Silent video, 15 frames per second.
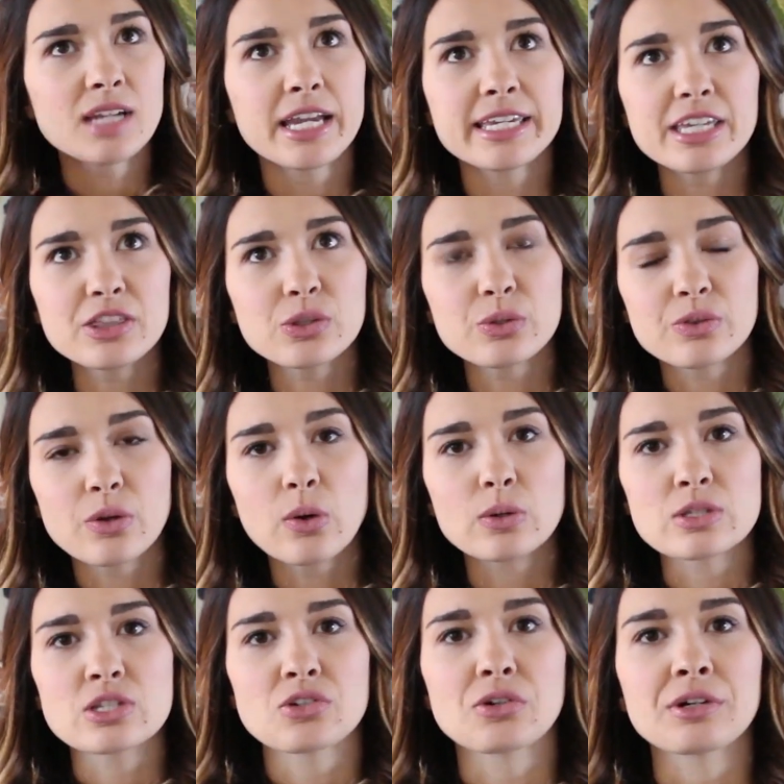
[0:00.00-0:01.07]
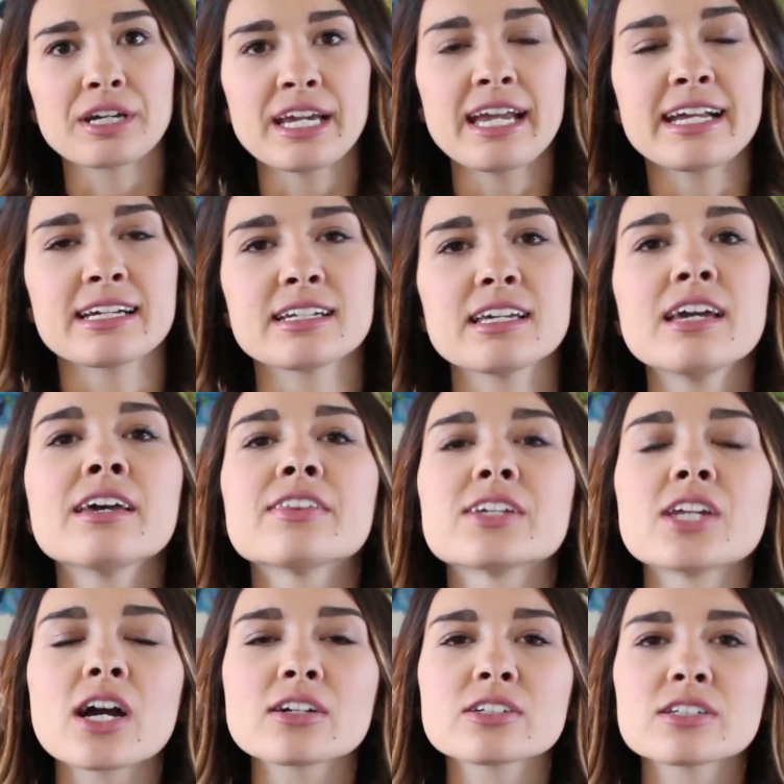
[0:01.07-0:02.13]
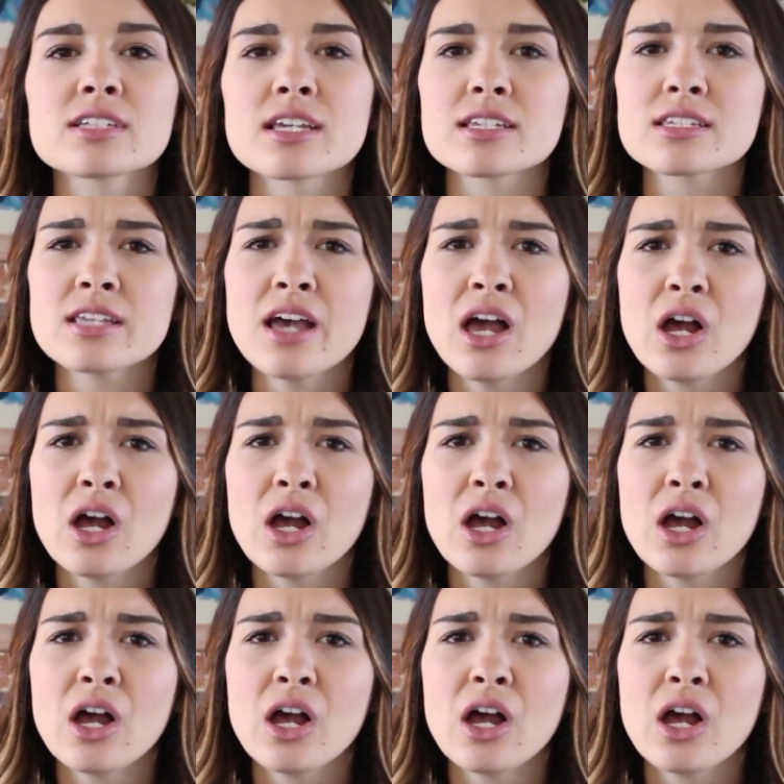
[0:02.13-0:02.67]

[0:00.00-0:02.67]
And get through the whole story, and the doctor says,